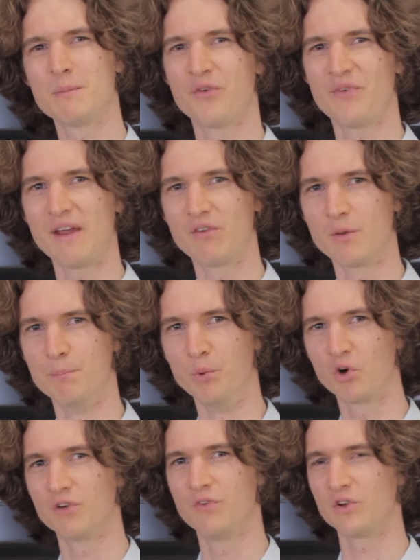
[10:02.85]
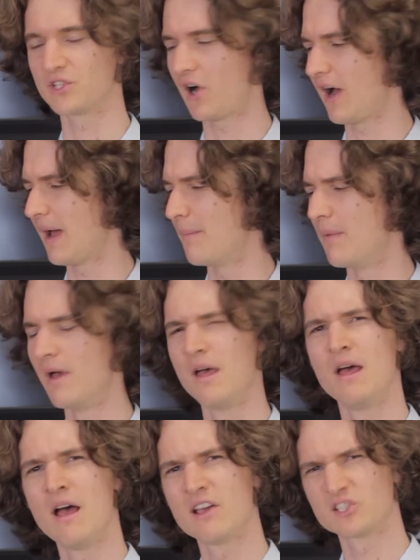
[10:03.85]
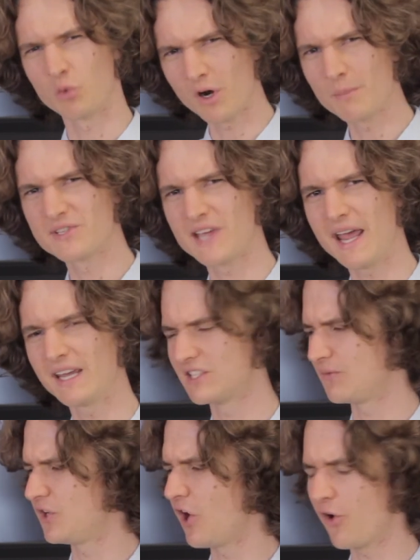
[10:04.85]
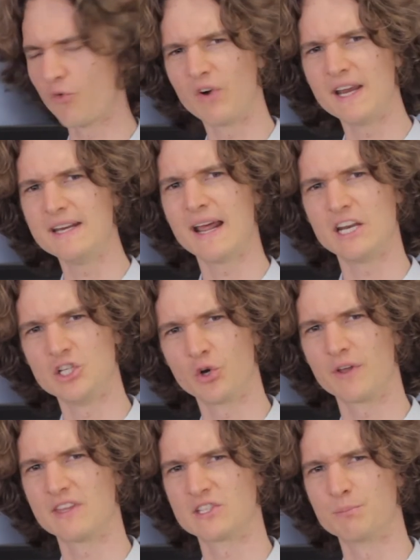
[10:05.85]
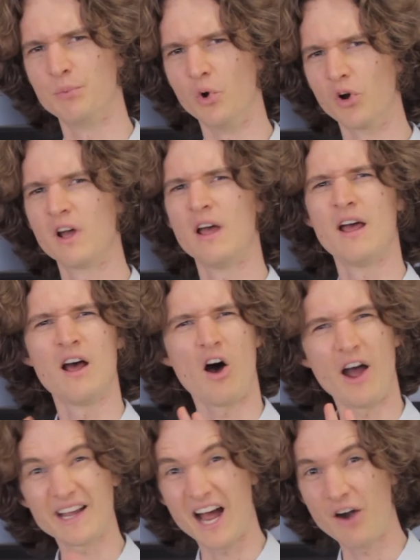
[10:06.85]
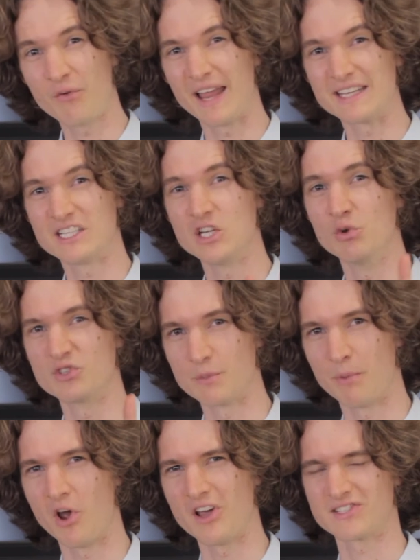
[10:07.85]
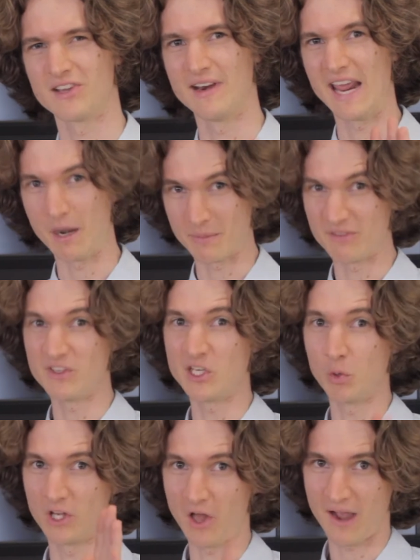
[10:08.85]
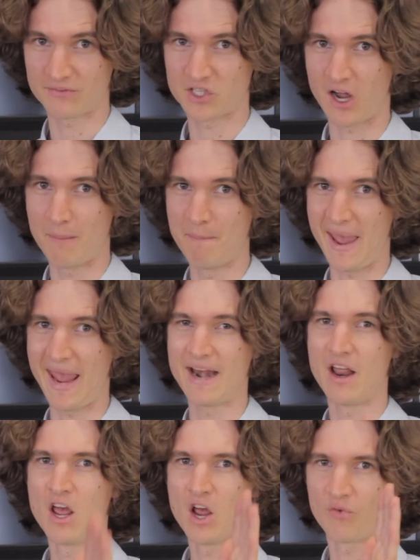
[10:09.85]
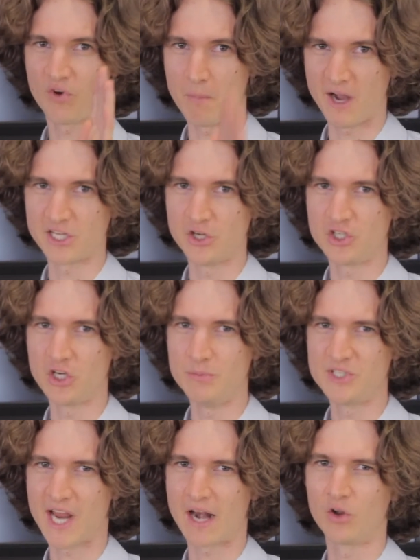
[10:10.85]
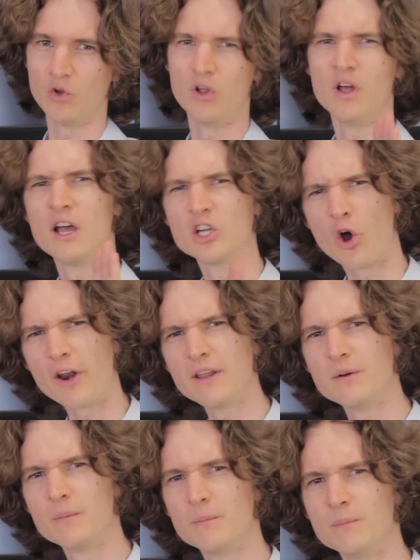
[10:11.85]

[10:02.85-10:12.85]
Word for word: my favourite book of all time. So what I'm saying is if you don't read and enjoy this book, I can't relate to you as a person, and I'm giving you a lifetime ban from my YouTube channel. Got it?